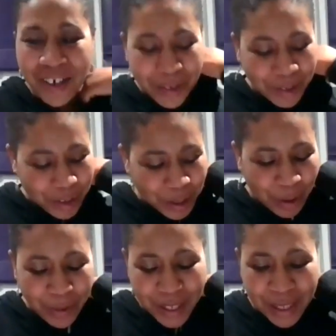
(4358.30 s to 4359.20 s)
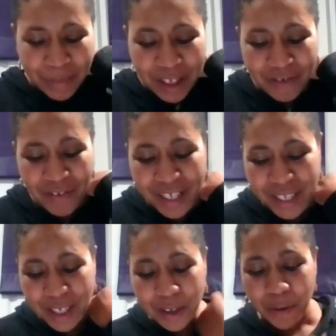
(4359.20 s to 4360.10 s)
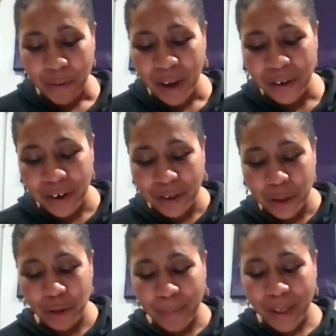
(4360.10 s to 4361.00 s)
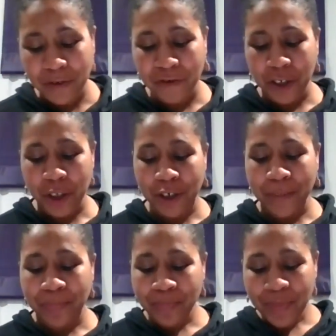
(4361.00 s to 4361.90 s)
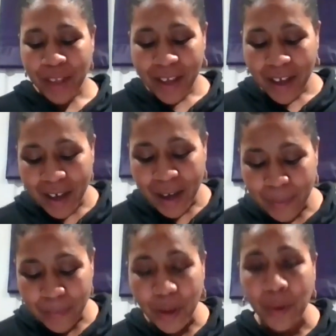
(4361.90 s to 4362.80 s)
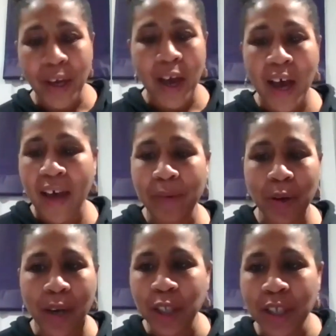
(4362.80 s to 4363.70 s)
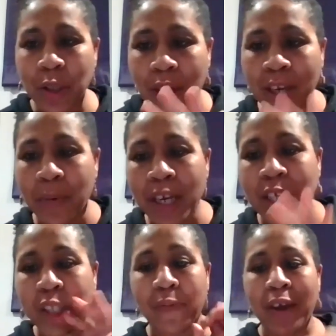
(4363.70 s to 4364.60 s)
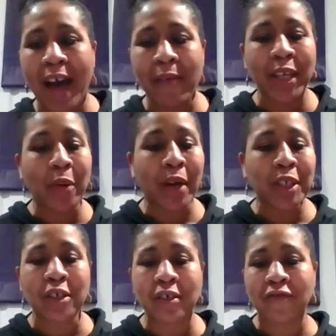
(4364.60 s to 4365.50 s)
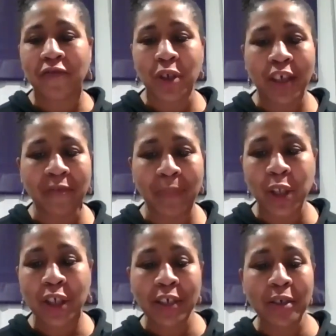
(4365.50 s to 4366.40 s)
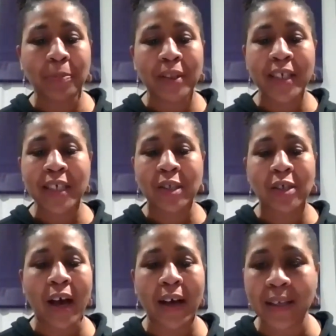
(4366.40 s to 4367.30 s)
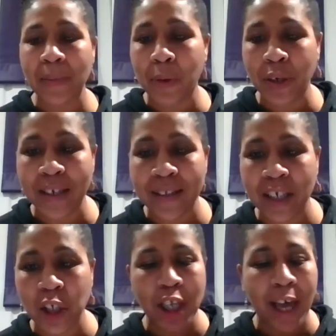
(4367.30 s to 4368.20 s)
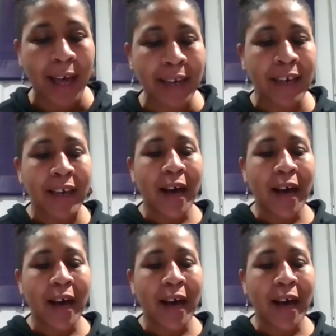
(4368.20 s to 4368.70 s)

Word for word: I know there's always something fancy in our in our tool belts for sure. Um, okay, I have a question. So anyone else, if you have any questions for Chef Bashir, please uh, put it in the chat.